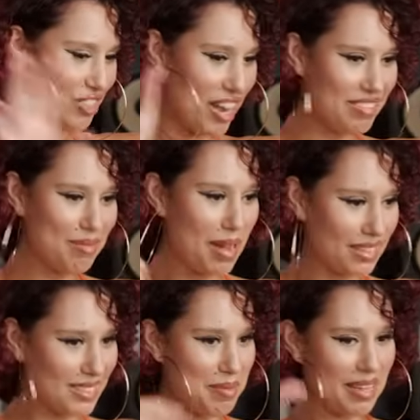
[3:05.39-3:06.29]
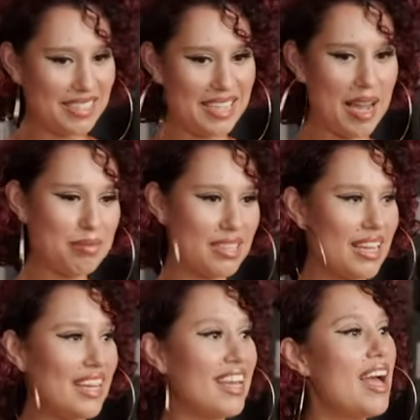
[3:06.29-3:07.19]
driving. Mike's in the back seat. I'm sat
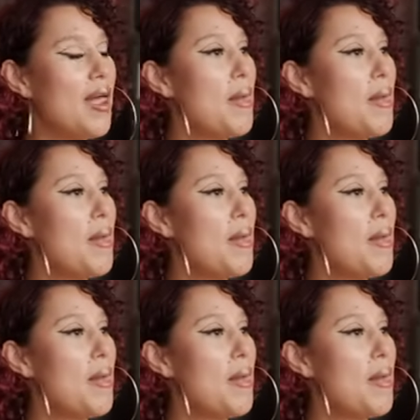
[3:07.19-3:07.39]
here,